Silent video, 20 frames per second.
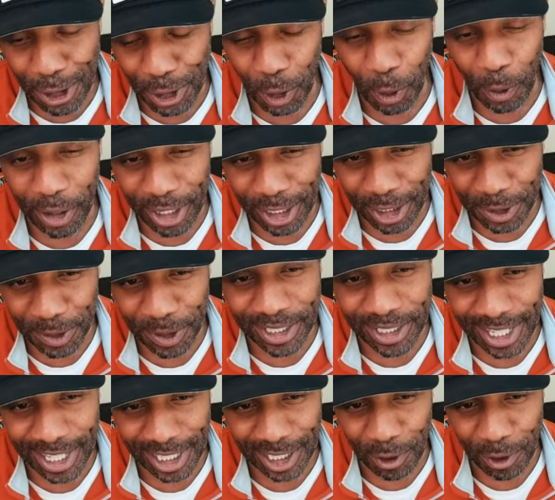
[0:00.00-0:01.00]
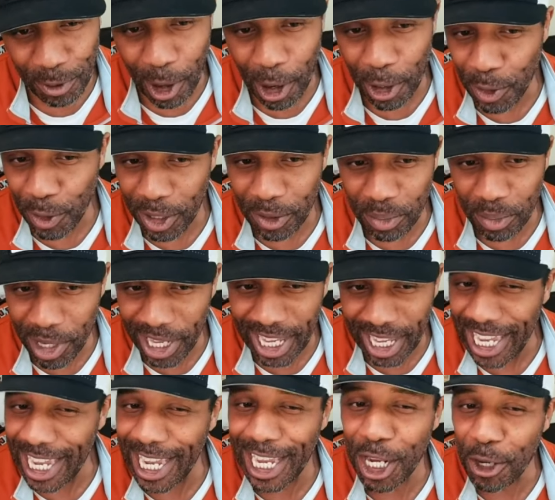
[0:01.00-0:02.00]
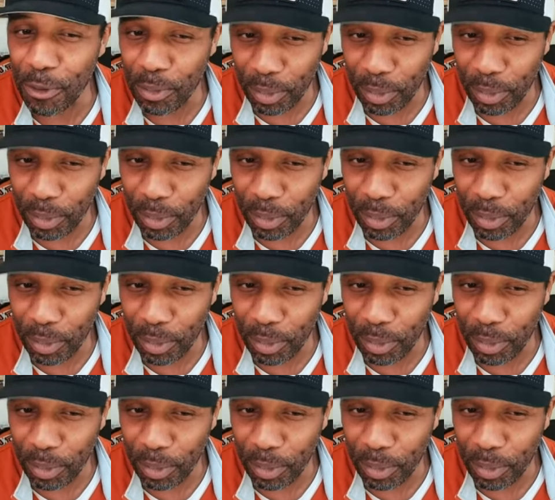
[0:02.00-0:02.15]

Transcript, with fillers: storied history of Texas football. You can pick any